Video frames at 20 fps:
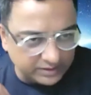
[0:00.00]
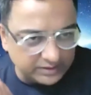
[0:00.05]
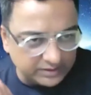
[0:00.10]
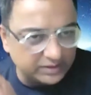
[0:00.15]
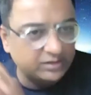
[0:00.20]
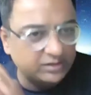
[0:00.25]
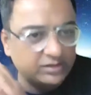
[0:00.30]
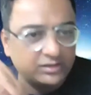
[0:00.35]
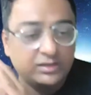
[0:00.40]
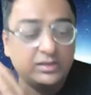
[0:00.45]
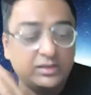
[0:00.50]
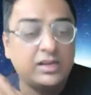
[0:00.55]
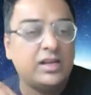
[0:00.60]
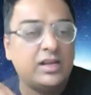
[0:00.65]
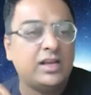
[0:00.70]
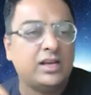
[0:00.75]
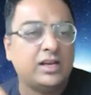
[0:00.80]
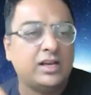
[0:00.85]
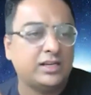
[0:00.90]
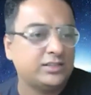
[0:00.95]
particular,
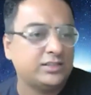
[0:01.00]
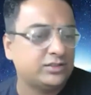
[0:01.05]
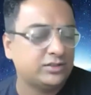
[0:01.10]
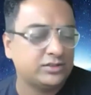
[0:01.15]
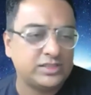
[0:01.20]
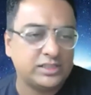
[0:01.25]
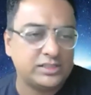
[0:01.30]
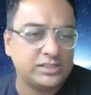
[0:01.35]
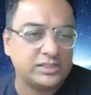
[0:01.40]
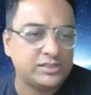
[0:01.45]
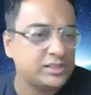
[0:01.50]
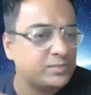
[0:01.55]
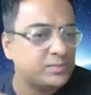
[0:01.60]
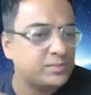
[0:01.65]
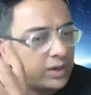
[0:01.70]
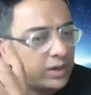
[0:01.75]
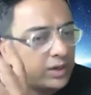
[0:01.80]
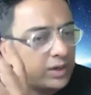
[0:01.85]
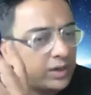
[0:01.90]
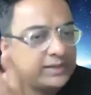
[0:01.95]
uh, you know, genesis
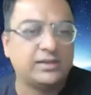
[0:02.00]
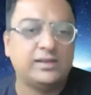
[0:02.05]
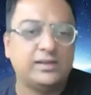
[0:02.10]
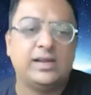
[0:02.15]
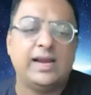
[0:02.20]
point,